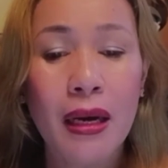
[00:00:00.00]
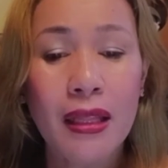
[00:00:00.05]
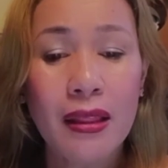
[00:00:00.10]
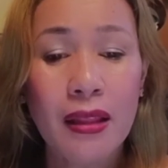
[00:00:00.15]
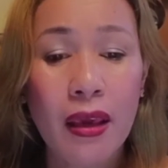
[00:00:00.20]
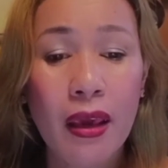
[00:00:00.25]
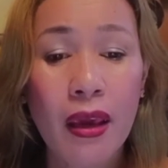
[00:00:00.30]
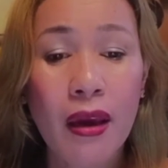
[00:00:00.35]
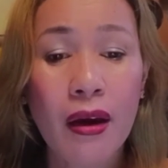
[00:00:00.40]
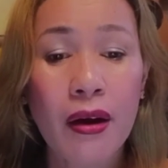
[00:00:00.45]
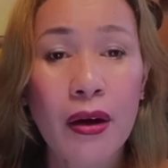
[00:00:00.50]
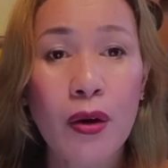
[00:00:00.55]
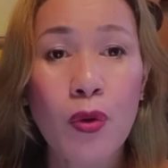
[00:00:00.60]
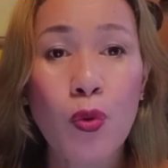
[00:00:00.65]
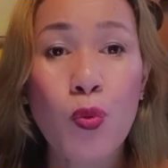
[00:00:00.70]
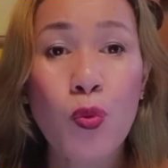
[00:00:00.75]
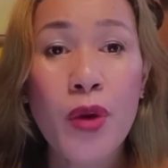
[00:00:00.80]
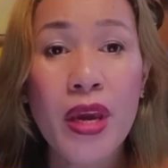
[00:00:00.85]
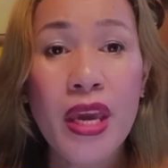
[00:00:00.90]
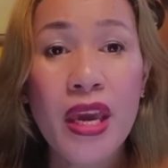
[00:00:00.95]
But
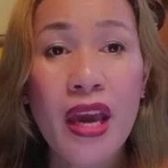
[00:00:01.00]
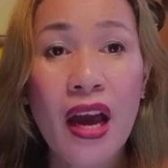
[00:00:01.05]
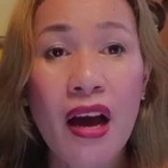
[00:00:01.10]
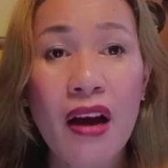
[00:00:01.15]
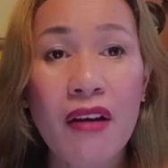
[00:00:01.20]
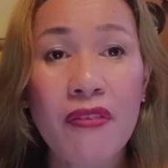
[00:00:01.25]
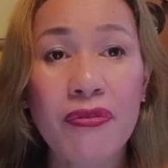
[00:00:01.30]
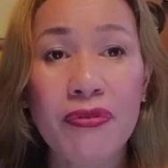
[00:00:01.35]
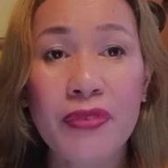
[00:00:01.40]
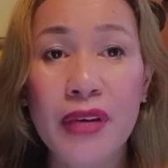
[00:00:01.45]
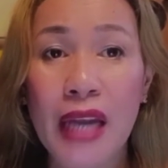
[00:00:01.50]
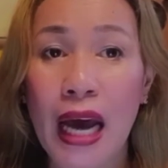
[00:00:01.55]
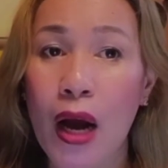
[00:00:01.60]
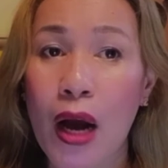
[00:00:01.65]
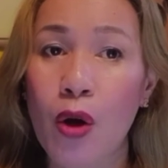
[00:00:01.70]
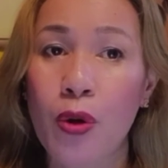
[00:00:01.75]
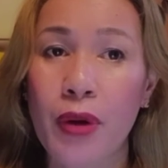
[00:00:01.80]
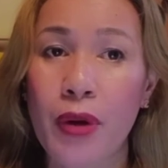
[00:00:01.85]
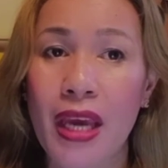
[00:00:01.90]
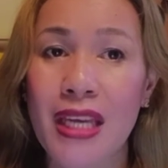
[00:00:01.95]
here, we have
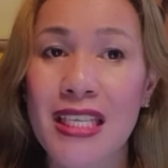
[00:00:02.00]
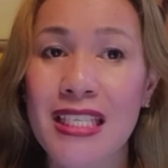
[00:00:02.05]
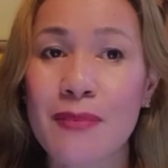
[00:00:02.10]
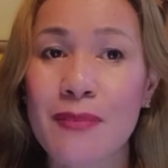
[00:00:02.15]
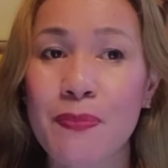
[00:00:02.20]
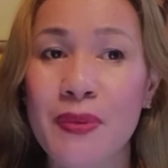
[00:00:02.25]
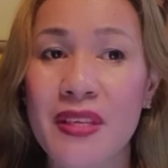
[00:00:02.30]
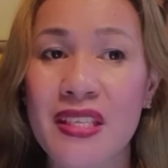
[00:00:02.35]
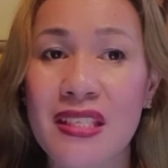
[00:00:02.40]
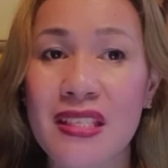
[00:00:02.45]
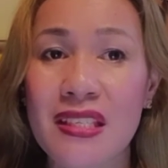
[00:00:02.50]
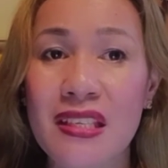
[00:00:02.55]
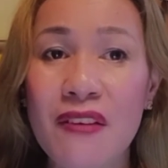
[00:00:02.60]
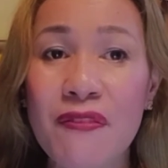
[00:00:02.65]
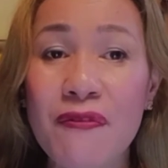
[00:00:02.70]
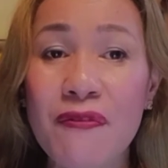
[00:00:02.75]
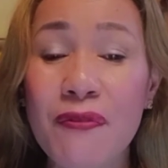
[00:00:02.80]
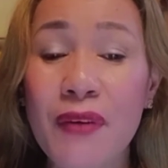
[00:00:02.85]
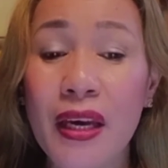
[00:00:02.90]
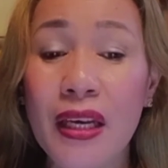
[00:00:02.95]
now a
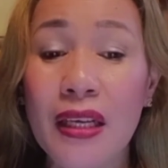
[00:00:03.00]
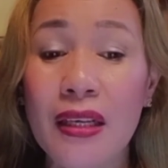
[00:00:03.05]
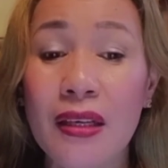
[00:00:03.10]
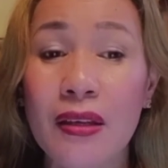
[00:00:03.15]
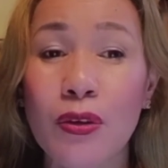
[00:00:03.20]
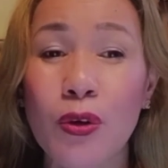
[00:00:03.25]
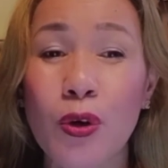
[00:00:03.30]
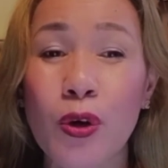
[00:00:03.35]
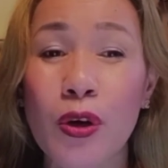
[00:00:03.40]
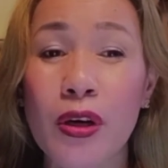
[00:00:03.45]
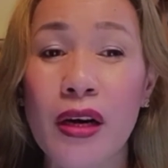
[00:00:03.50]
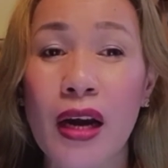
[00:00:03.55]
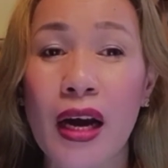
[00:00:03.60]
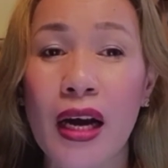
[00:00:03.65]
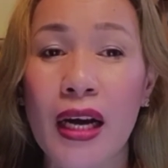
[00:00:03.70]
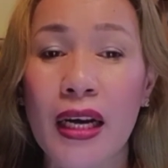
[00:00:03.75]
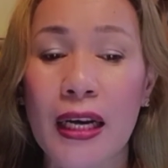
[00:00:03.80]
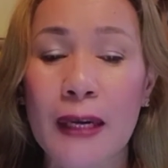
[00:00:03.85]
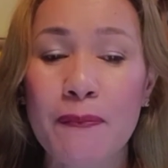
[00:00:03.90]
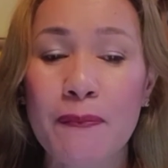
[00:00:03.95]
specific or
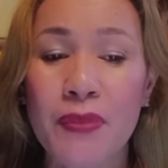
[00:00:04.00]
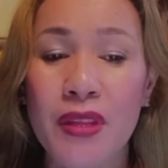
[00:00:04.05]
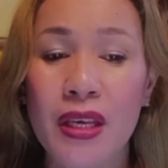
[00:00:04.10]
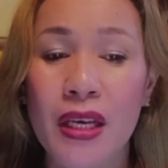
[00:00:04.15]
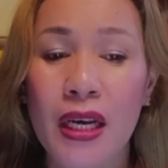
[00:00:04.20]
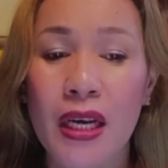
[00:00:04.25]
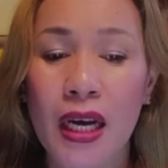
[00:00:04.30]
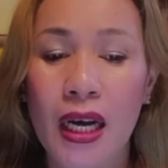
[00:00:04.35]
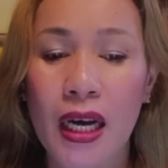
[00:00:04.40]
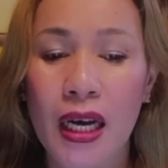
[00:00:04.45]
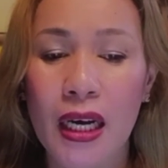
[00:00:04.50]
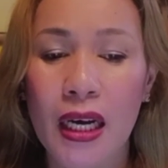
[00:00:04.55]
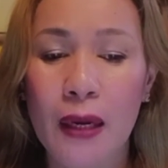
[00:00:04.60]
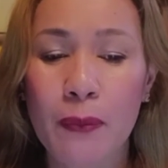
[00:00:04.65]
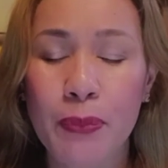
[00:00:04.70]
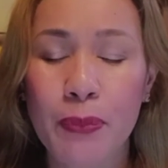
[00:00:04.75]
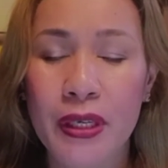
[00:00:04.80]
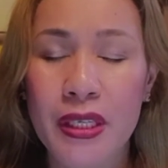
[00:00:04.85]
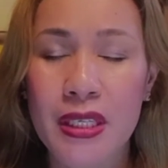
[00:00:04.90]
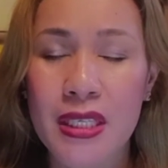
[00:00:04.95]
a
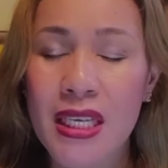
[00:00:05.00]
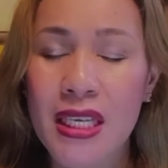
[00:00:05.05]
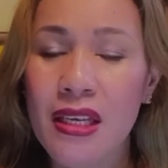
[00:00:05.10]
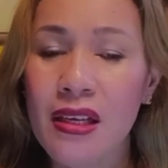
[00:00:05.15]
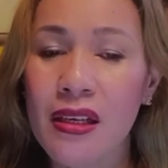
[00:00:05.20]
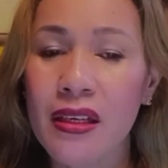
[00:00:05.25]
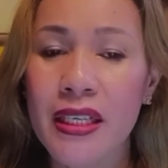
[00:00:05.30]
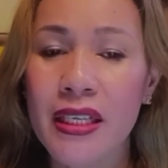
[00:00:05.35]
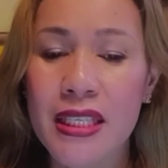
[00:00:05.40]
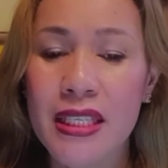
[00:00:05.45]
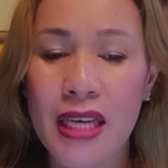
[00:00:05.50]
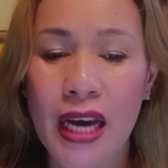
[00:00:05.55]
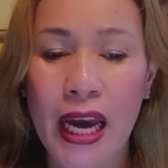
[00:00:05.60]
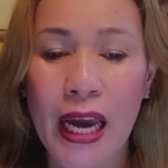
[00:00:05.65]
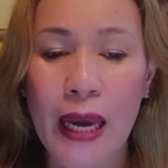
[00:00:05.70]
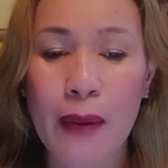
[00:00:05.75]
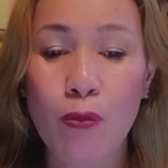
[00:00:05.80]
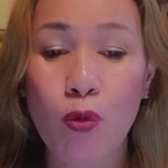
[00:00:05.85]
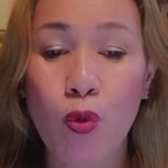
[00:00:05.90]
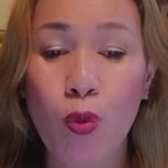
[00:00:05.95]
particular
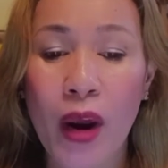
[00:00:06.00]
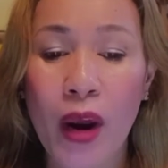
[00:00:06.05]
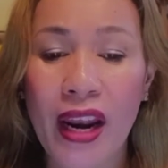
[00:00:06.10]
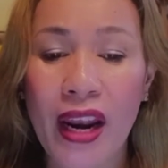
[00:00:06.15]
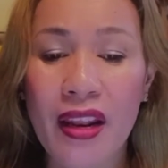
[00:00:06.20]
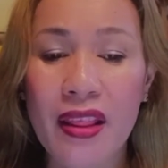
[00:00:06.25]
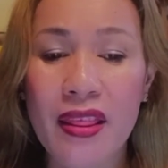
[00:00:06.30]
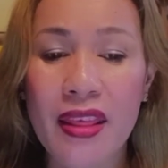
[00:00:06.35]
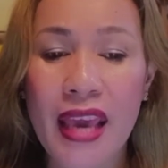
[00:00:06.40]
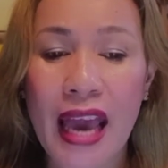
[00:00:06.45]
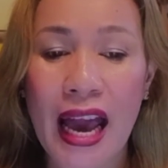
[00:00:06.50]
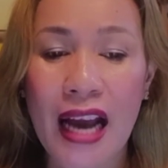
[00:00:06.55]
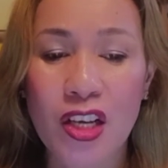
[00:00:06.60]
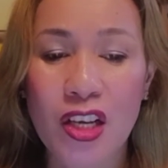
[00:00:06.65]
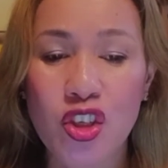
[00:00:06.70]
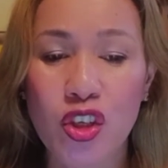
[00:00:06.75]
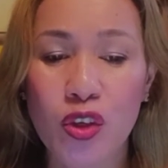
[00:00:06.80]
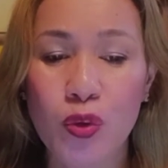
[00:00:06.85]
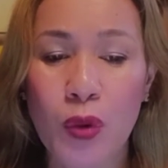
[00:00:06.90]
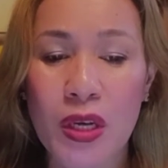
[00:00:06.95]
time when the
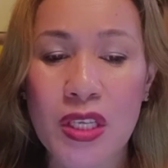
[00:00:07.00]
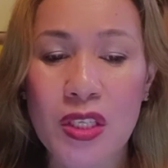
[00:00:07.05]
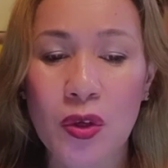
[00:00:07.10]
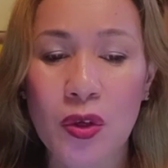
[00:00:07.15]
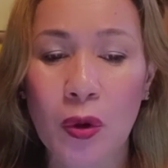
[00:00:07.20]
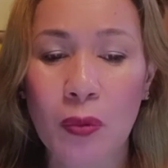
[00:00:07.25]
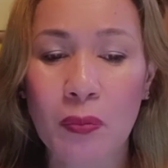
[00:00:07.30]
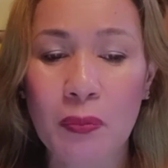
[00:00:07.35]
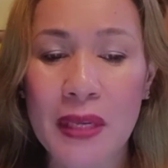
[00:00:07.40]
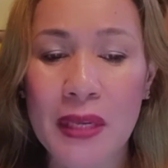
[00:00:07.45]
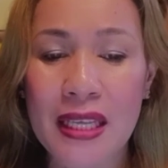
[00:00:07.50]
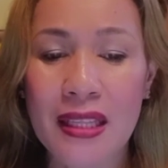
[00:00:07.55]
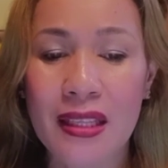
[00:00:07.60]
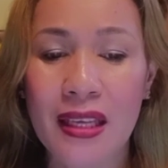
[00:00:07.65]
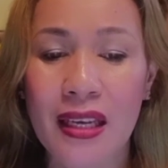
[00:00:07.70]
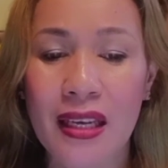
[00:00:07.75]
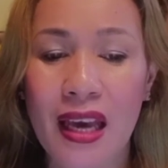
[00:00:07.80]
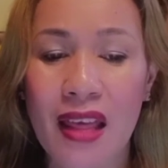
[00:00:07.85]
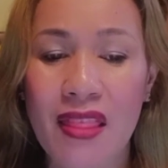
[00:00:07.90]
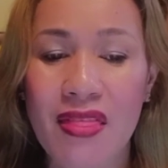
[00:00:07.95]
action was
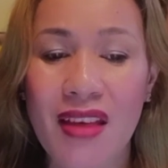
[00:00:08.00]
completed.